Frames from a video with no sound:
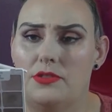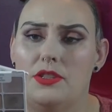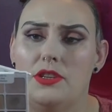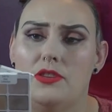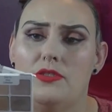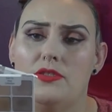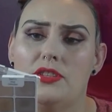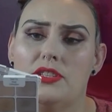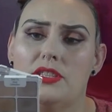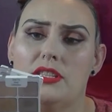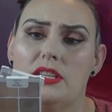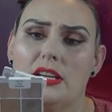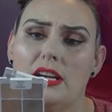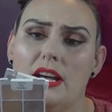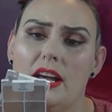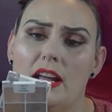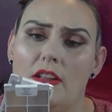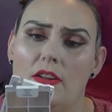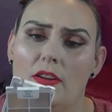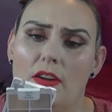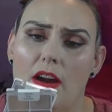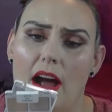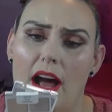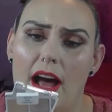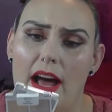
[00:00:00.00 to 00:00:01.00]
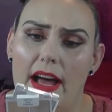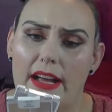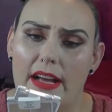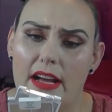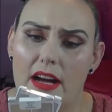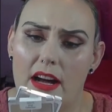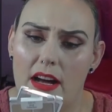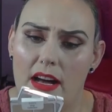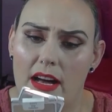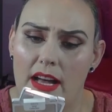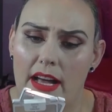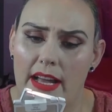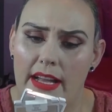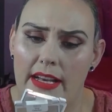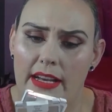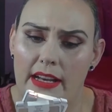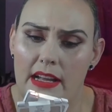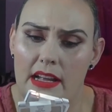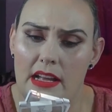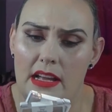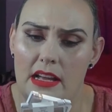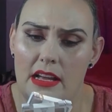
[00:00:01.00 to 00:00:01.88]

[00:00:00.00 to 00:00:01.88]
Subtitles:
They're just the Color Icon